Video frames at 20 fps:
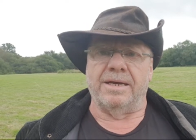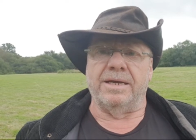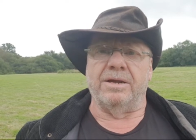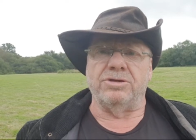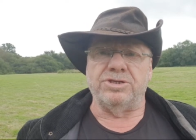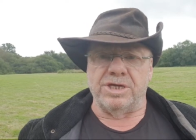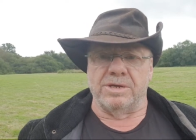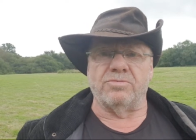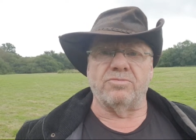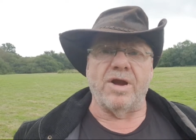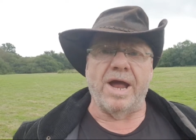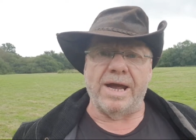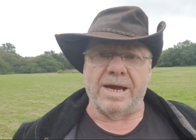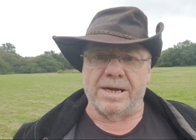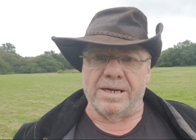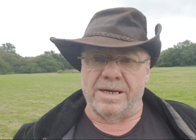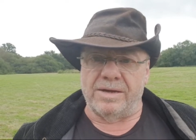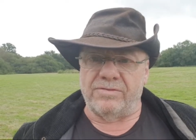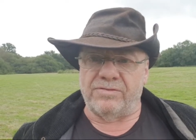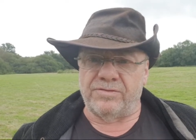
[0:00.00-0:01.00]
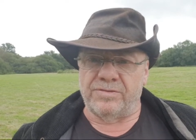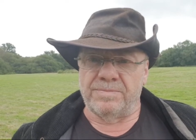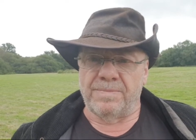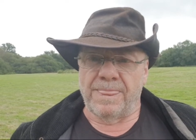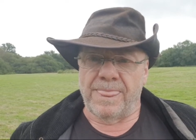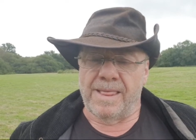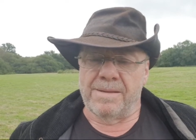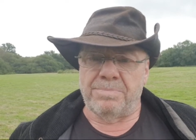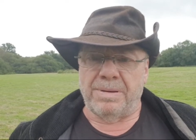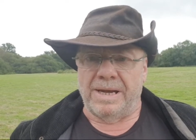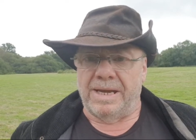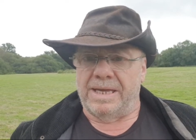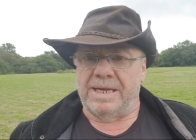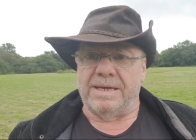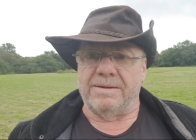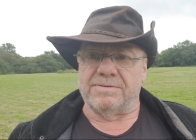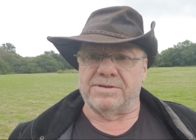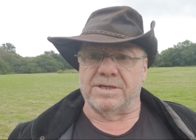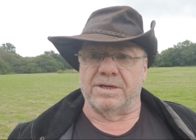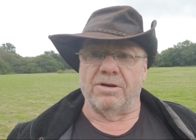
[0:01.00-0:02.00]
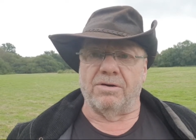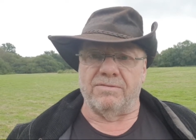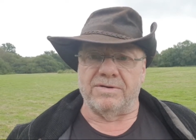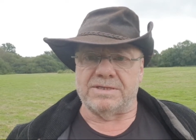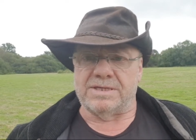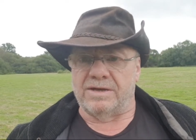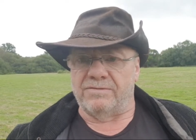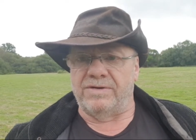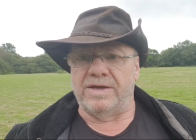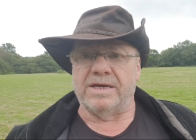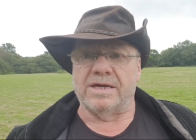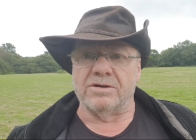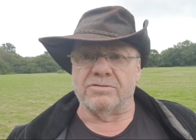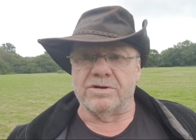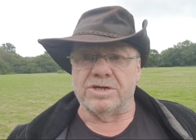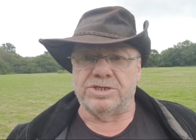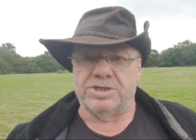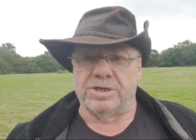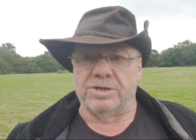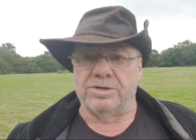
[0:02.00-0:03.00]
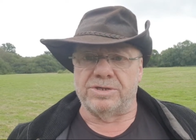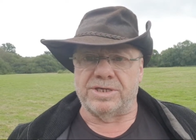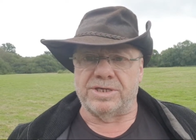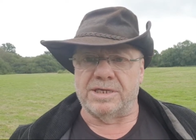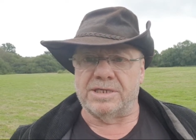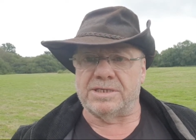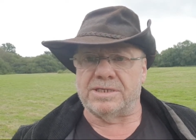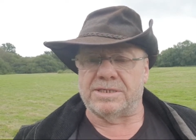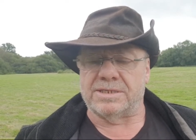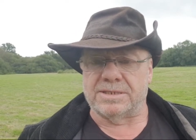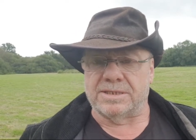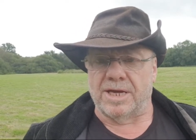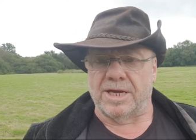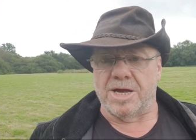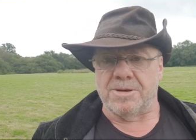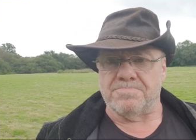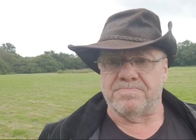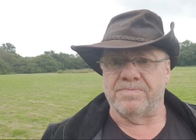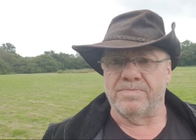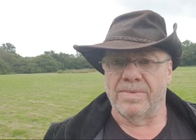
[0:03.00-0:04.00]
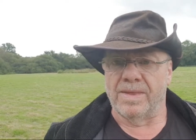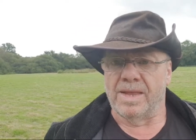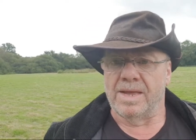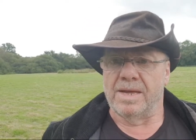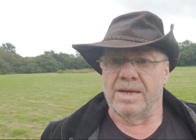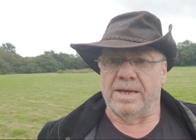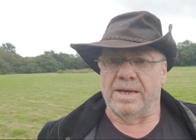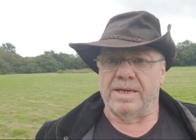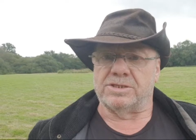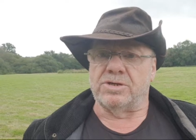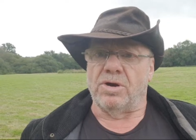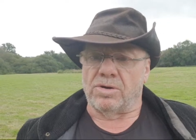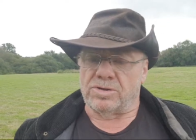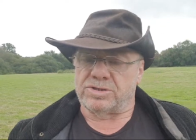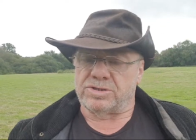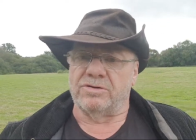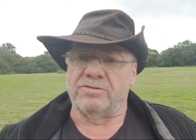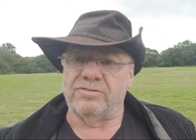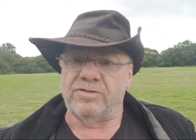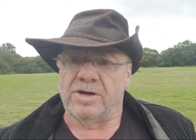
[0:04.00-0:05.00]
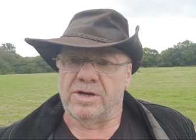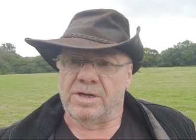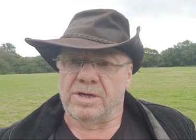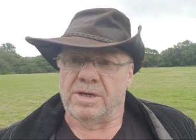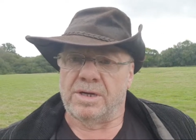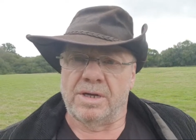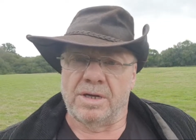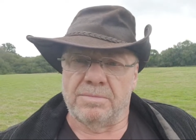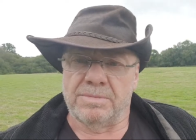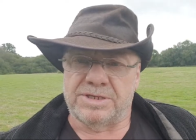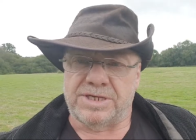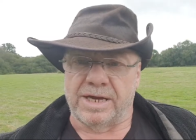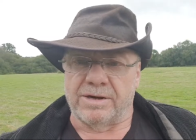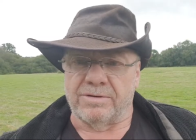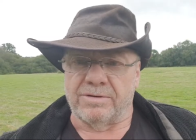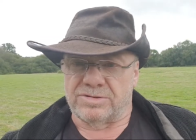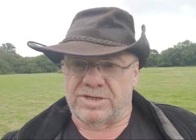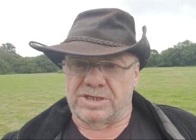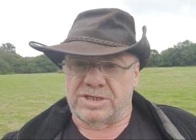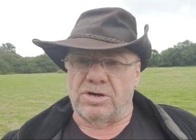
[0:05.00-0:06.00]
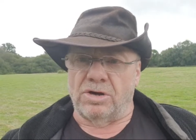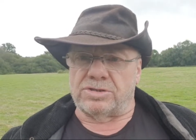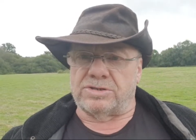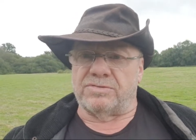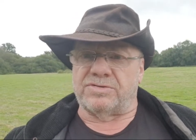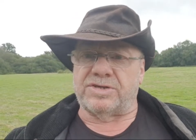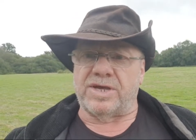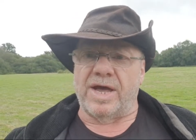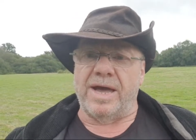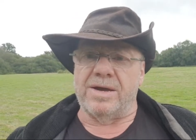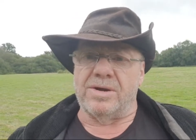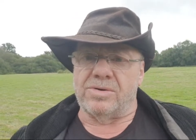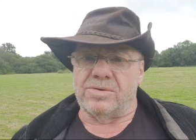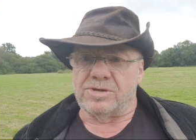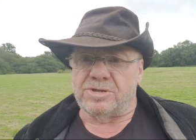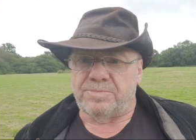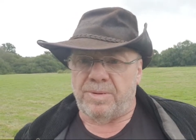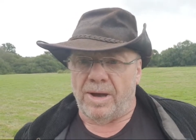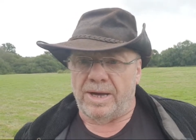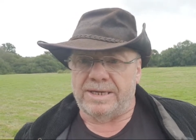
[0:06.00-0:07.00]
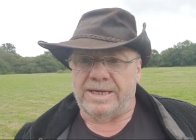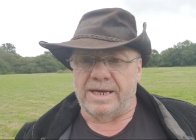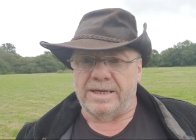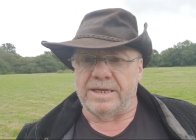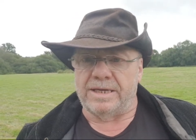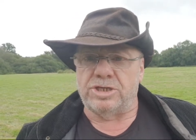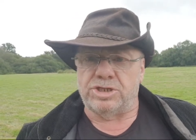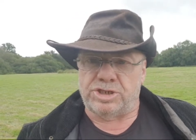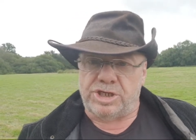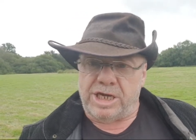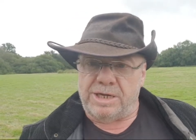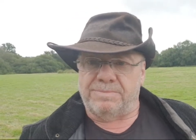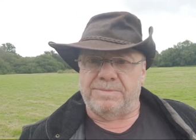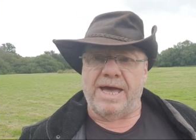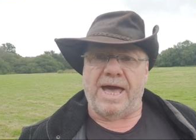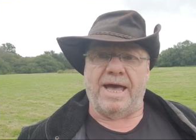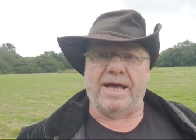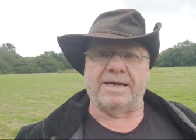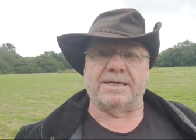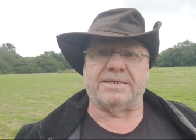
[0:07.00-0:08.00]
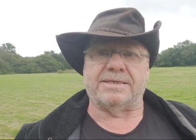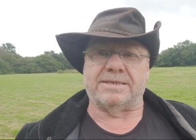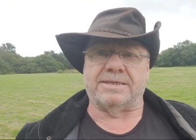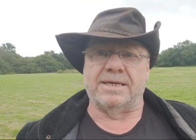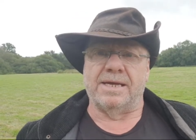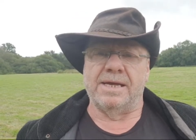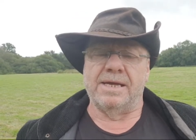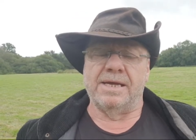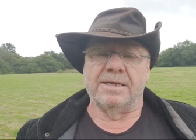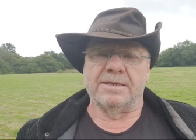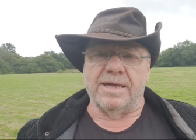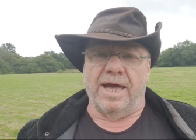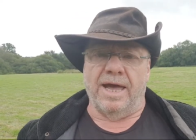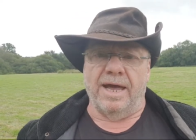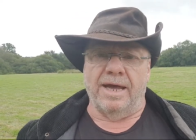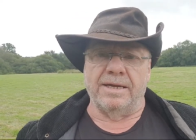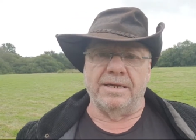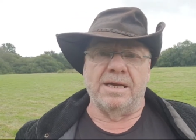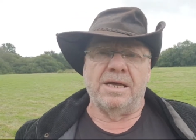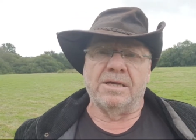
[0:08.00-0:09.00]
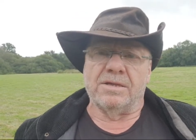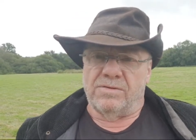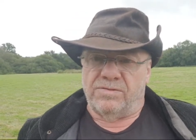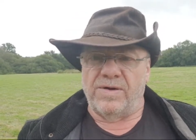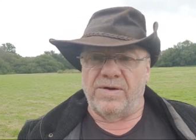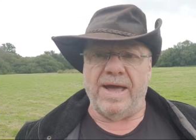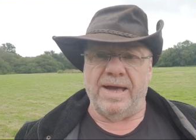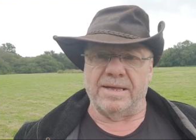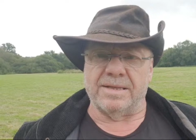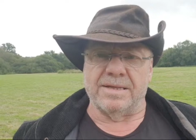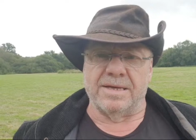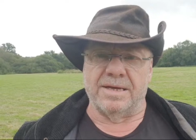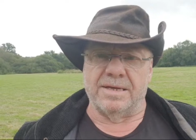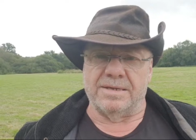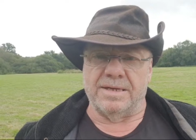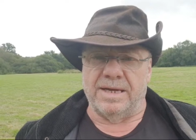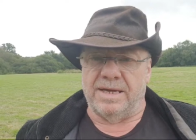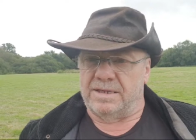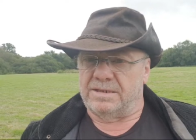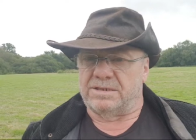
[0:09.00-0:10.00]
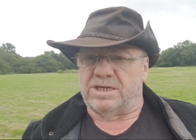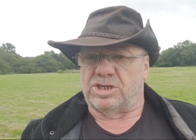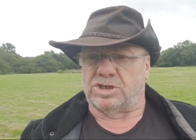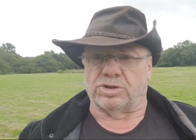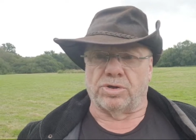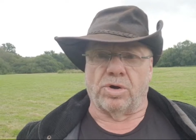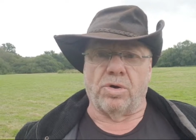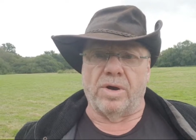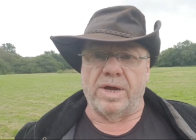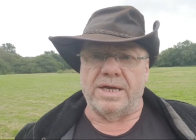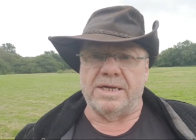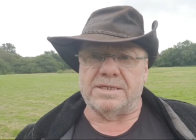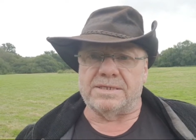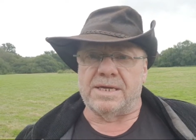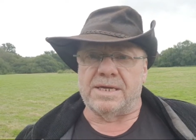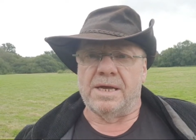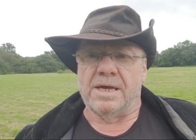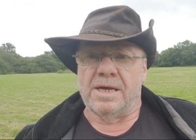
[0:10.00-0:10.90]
Jim Ratcliffe believes that obviously if he can reduce his cost of materials, his cost of sales by getting cheap gas, then the fact that it destroys